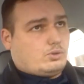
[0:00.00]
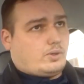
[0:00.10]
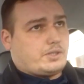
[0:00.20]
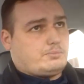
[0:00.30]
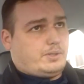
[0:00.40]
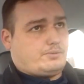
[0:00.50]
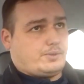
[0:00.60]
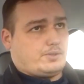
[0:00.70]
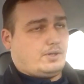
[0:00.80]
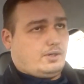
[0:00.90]
quite a bit
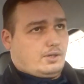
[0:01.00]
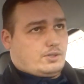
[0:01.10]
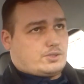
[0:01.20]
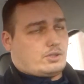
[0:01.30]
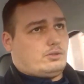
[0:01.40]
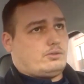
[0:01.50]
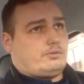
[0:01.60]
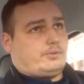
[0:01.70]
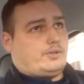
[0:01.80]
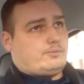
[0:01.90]
with solar
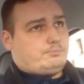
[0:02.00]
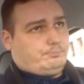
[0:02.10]
and wind.